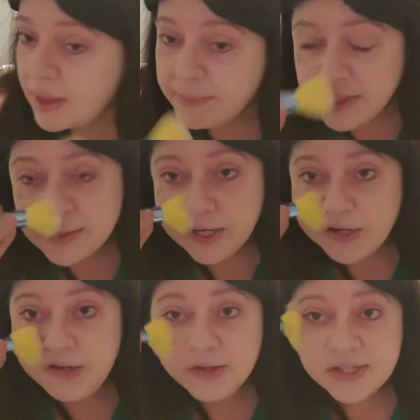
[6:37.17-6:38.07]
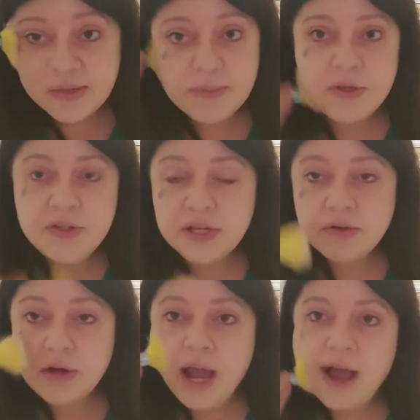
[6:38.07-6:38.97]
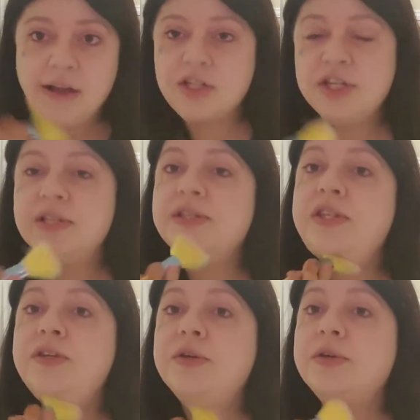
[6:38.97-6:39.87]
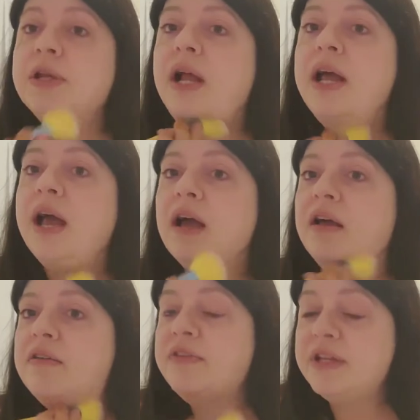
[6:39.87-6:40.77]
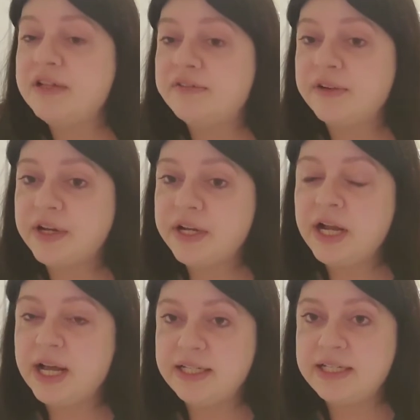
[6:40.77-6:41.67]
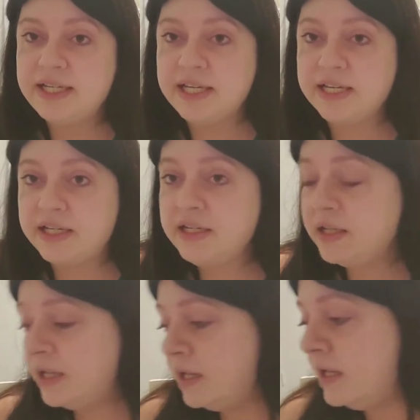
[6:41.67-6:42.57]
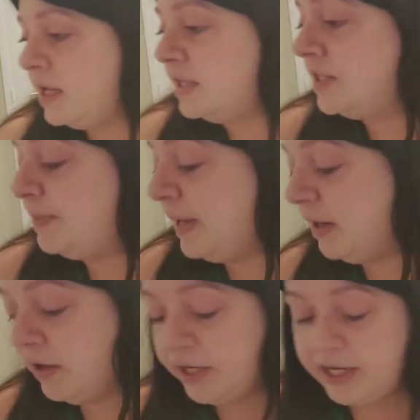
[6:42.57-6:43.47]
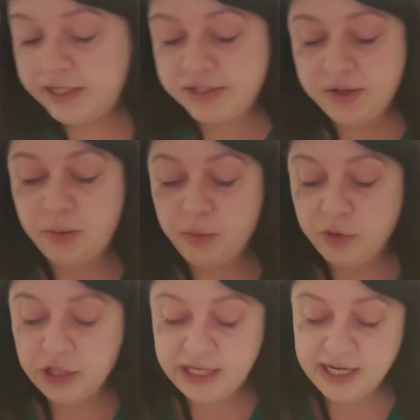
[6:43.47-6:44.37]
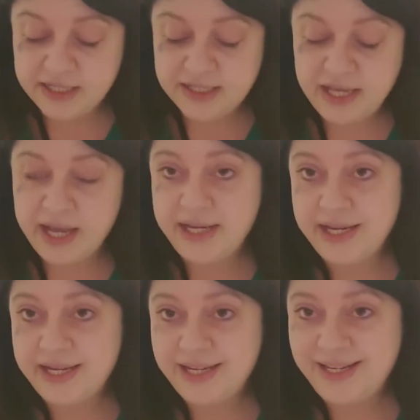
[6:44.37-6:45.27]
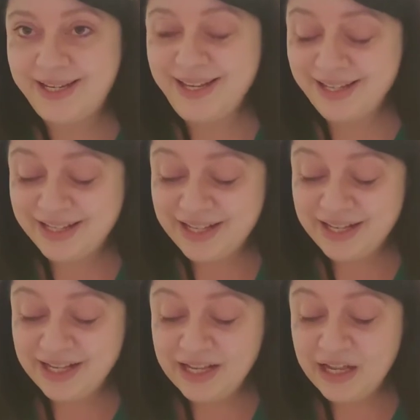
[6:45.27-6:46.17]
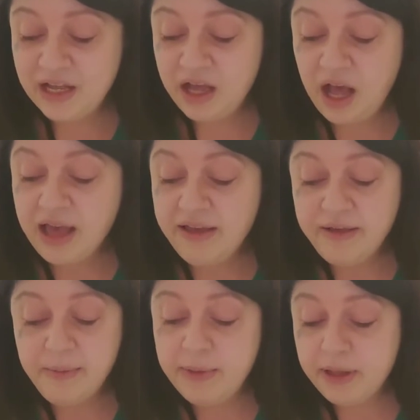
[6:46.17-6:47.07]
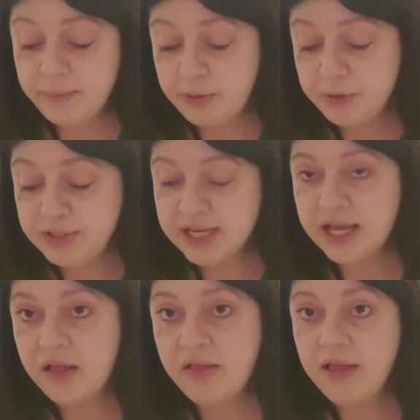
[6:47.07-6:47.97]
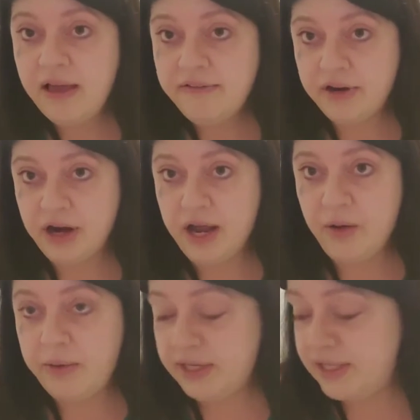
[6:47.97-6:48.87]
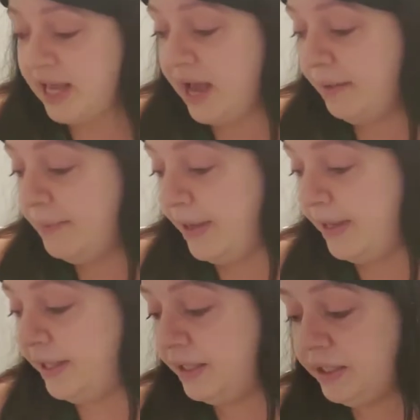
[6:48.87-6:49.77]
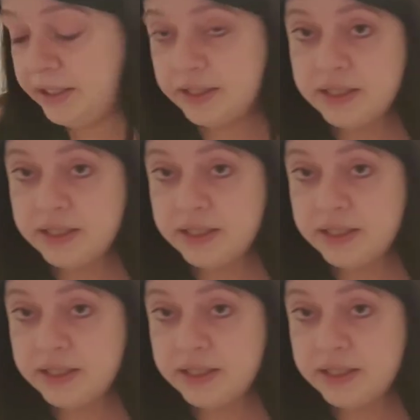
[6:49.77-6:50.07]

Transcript: I'm going to start doing some music reactions soon and I have a different idea and spin on it. So I'm really excited. I am a music lover. I always have been.